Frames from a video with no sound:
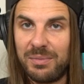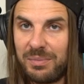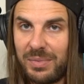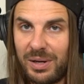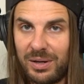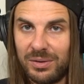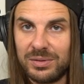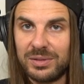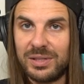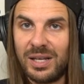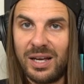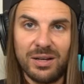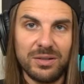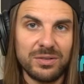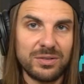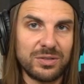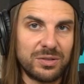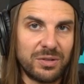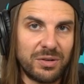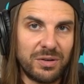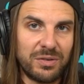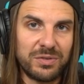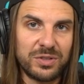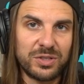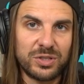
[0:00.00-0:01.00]
meltdowns,
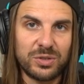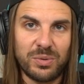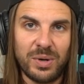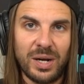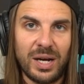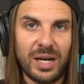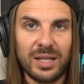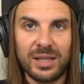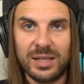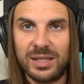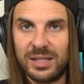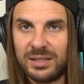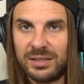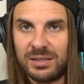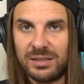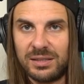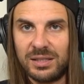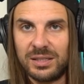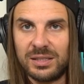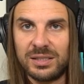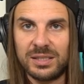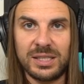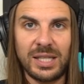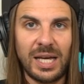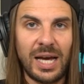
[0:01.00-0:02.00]
nervous wreck, this,
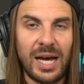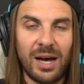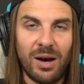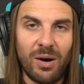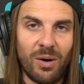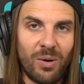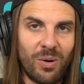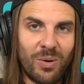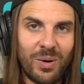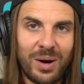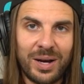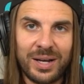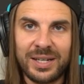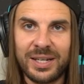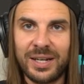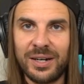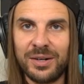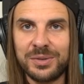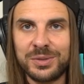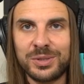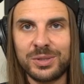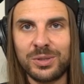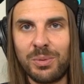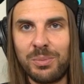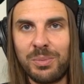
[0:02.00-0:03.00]
that. Oh, I care
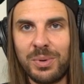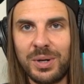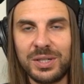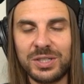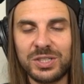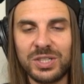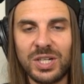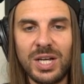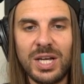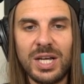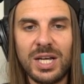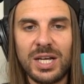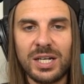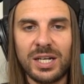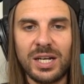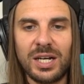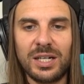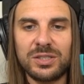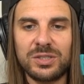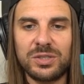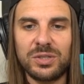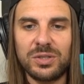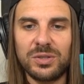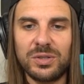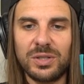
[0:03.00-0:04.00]
so much.
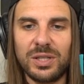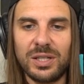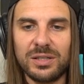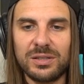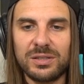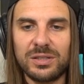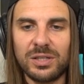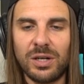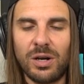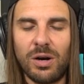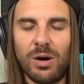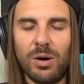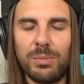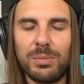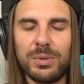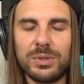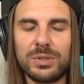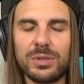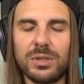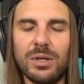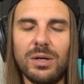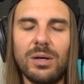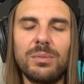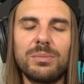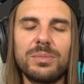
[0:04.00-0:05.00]
Cut to the Tacoma
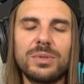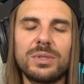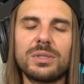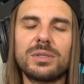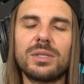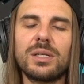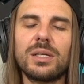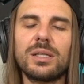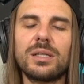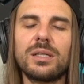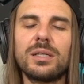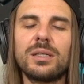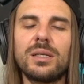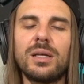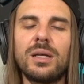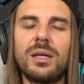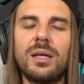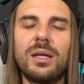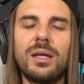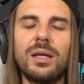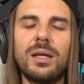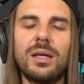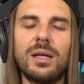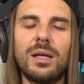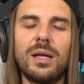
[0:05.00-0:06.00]
show. I'm just like,
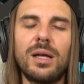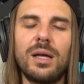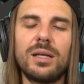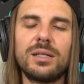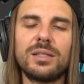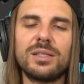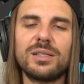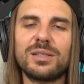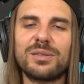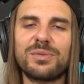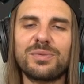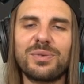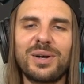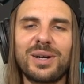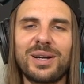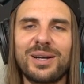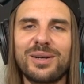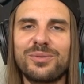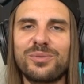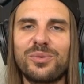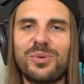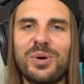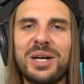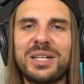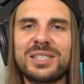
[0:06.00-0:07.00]
just
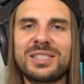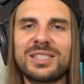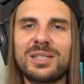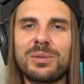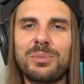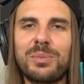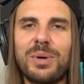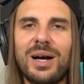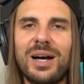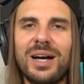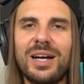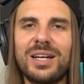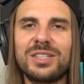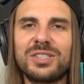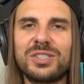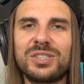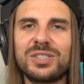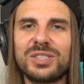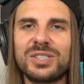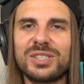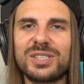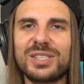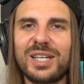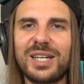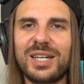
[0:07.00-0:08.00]
fucking resting my eyes.
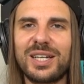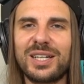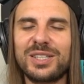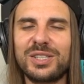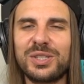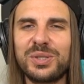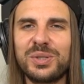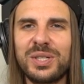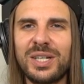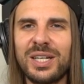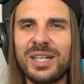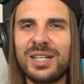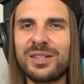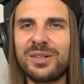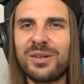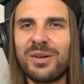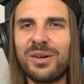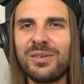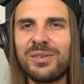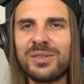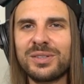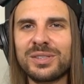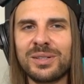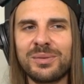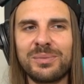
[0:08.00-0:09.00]
She's like, do you get
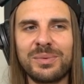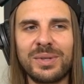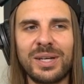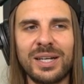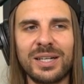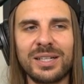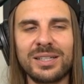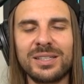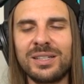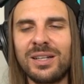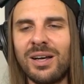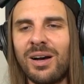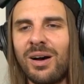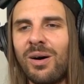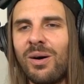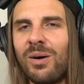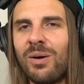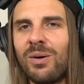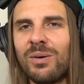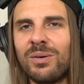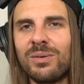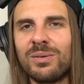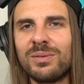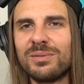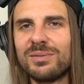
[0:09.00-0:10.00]
nervous? I'm like,
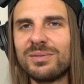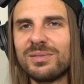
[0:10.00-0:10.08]
no,